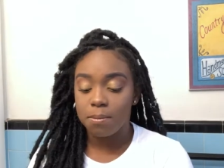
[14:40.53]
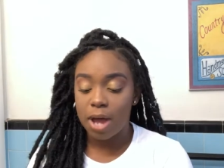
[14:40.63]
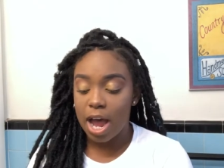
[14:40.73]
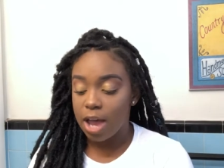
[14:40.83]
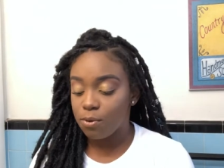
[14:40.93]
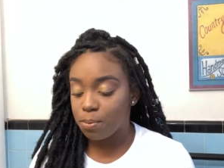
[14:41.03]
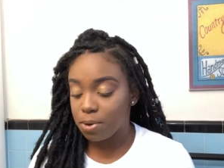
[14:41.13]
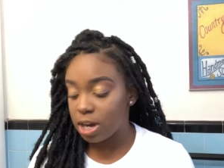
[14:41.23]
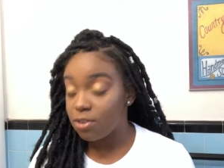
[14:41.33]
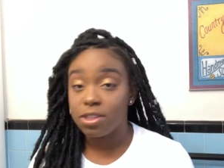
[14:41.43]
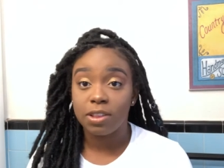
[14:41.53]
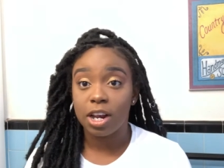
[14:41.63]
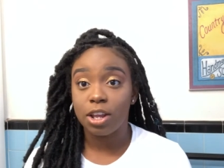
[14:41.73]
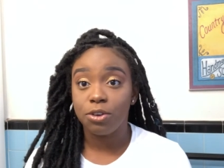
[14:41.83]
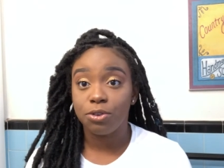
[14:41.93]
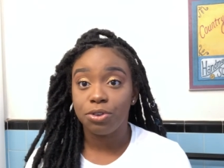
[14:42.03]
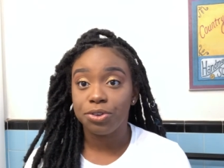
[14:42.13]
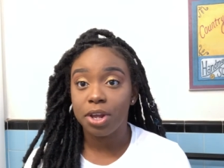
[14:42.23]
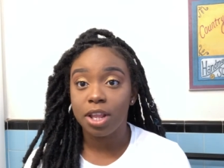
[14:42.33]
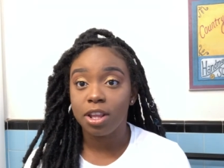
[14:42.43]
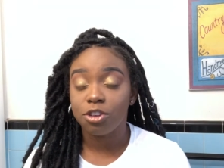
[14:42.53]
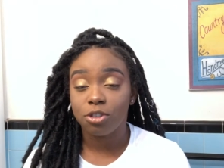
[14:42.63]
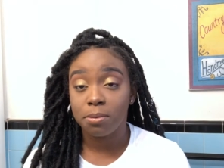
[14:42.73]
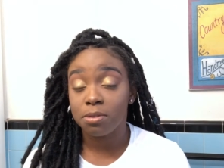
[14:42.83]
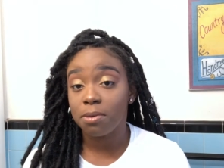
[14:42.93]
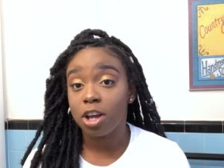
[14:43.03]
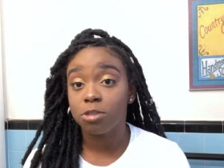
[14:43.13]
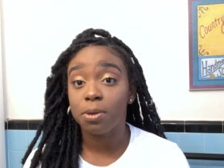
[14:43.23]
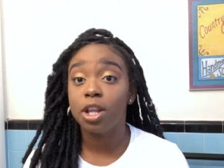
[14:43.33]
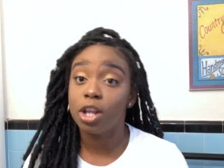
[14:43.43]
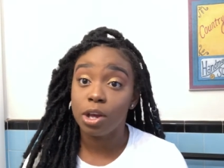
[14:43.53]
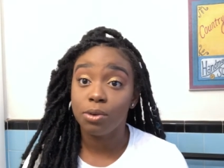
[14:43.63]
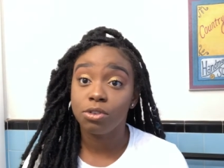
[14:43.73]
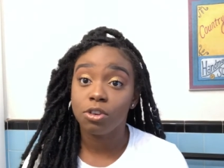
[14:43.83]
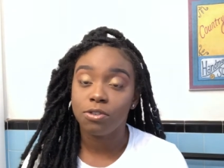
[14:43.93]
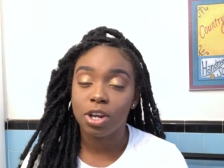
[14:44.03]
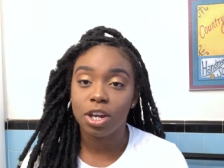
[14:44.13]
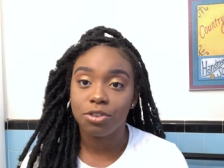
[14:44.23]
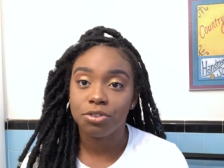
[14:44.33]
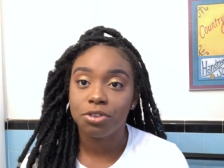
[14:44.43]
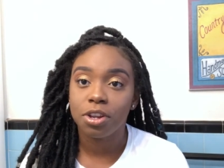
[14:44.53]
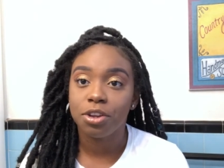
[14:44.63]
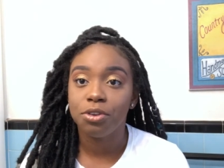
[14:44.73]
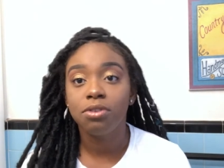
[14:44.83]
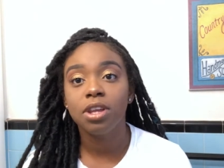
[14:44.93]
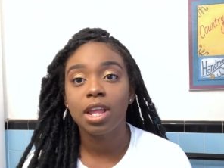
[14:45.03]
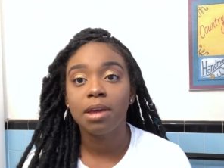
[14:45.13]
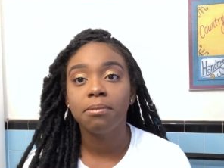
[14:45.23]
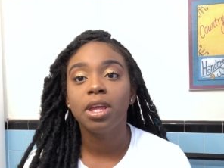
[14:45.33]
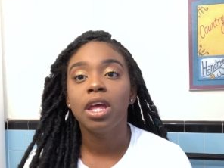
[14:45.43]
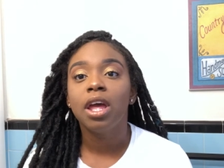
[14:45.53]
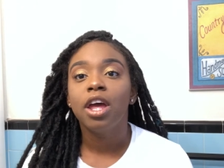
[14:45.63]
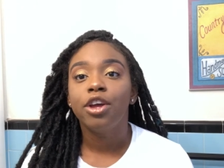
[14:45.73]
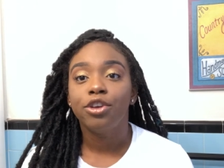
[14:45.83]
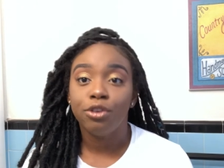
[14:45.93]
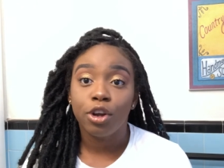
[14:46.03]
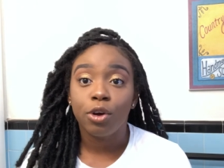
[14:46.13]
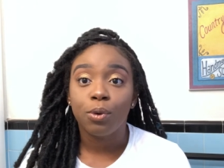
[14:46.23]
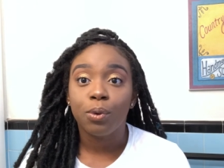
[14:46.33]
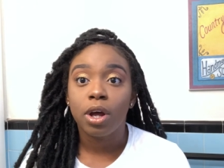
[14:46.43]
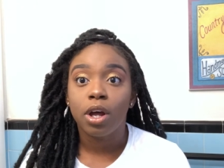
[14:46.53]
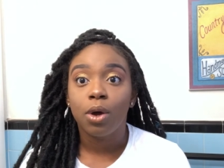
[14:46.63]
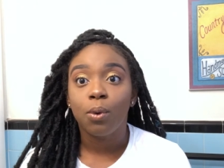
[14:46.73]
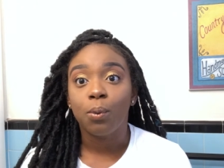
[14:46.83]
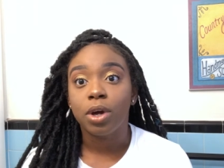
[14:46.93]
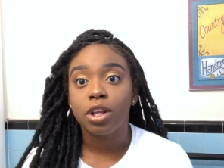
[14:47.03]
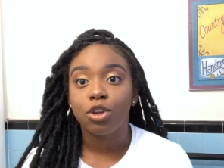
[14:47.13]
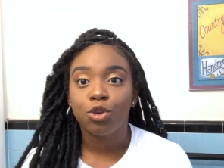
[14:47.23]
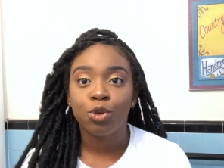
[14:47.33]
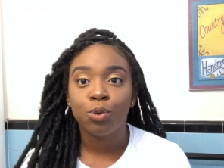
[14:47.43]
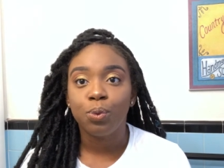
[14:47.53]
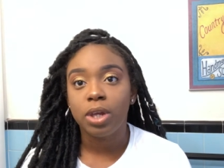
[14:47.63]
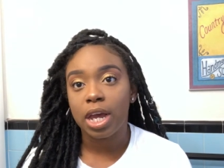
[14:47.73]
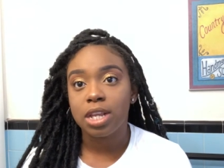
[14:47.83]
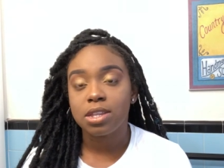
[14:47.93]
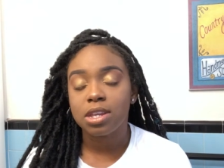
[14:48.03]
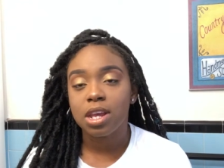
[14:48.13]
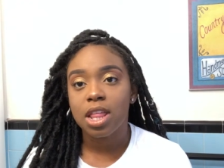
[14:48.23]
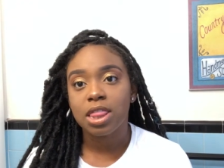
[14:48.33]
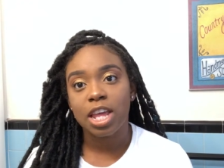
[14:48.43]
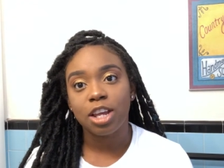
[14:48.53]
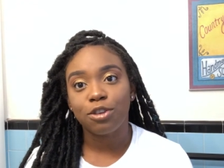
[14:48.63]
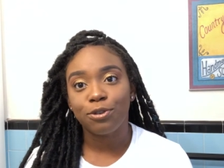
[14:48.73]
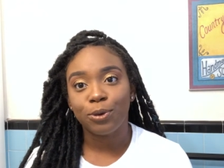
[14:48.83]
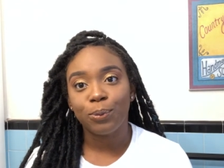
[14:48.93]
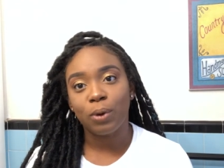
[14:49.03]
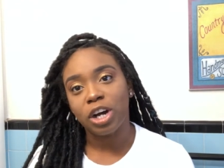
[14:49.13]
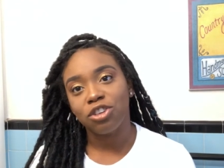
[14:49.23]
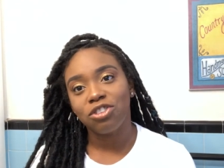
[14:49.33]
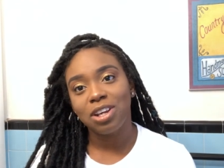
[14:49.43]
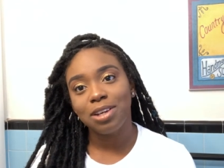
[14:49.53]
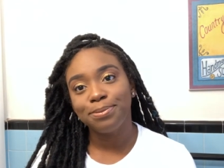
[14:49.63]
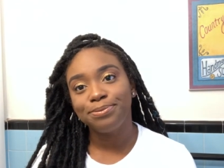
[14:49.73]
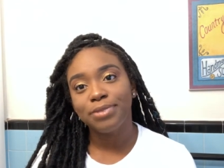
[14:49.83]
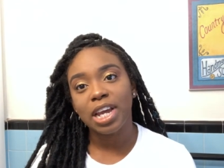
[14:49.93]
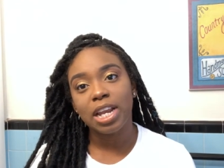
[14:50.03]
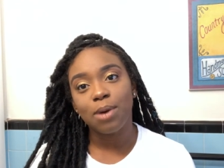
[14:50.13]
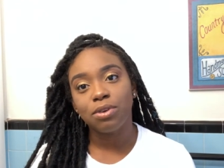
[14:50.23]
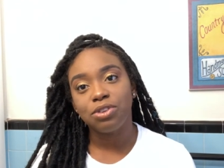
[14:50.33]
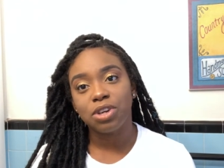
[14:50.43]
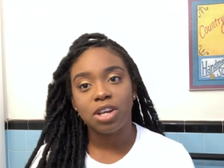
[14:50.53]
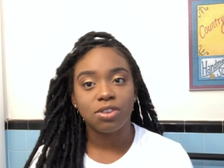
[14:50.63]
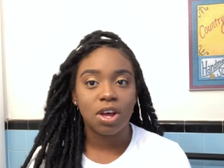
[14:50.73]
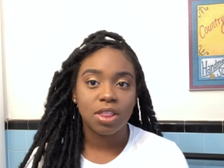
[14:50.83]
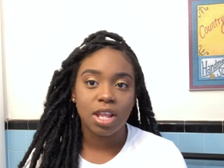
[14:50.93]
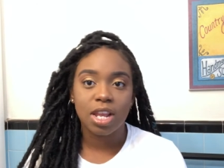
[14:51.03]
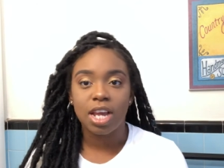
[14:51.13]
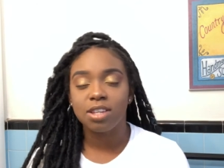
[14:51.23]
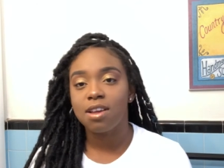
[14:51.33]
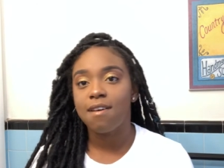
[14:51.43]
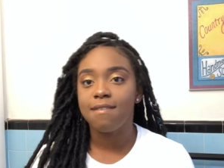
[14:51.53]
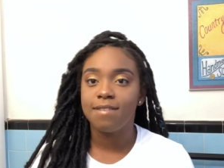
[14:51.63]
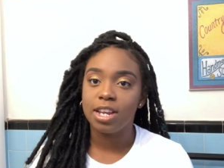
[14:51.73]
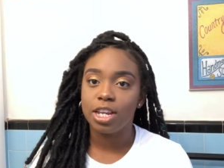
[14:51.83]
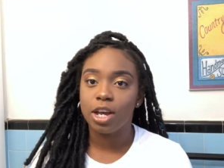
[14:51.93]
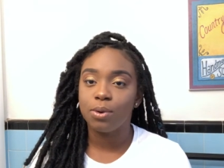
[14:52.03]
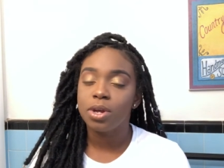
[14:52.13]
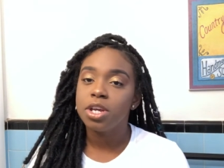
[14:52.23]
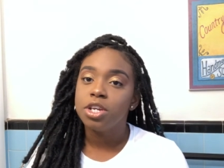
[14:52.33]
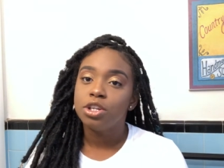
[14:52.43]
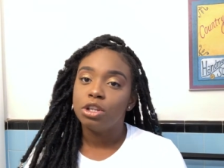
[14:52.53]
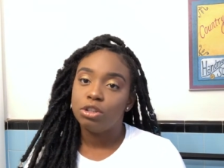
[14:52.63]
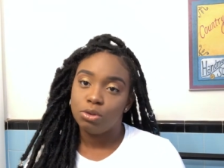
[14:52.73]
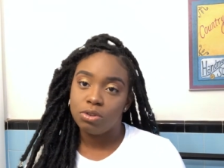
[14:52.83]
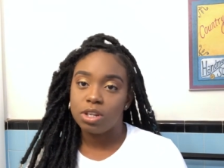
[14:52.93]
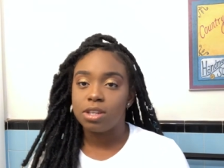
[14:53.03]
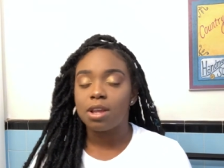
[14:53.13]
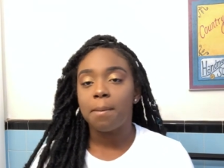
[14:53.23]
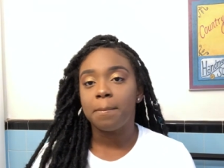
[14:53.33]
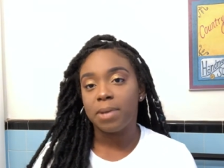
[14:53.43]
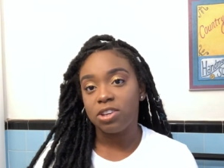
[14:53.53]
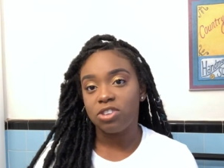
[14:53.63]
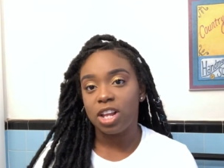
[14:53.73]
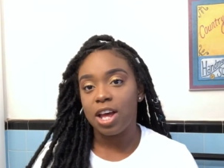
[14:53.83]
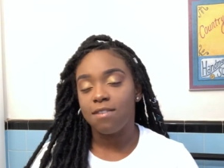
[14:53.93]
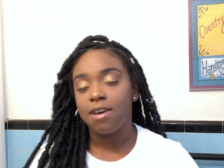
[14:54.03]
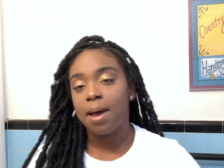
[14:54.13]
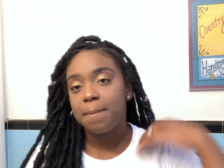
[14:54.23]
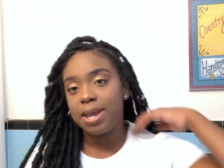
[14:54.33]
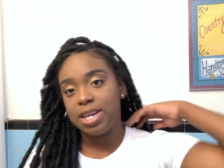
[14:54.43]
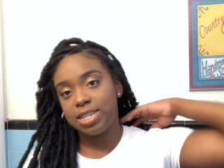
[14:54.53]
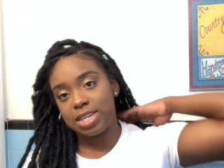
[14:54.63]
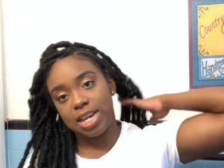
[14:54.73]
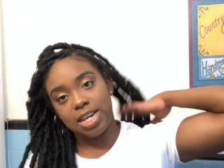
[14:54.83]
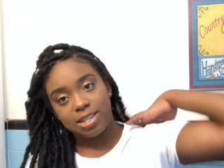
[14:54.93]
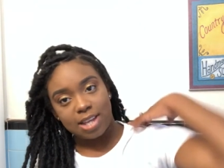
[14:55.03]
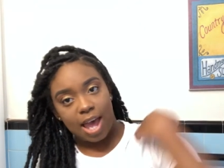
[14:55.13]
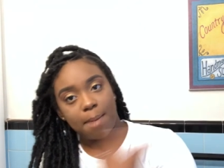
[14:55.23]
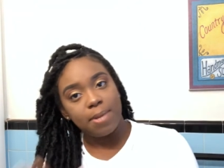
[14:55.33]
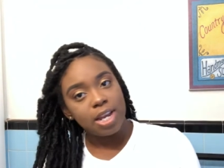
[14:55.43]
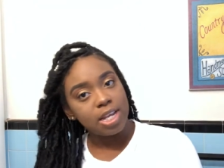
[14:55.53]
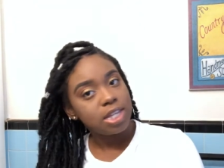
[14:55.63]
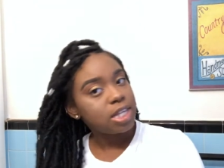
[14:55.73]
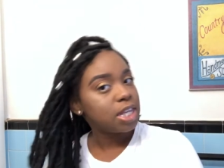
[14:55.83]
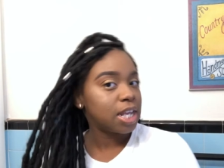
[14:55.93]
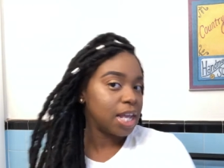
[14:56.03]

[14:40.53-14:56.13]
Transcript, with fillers: Um, I will put everything that I used in the description box below. So if you're interested in using them, you know what to get. Thanks for watching, and I will see you guys on the next video. Deuces, much love, peace, and happiness.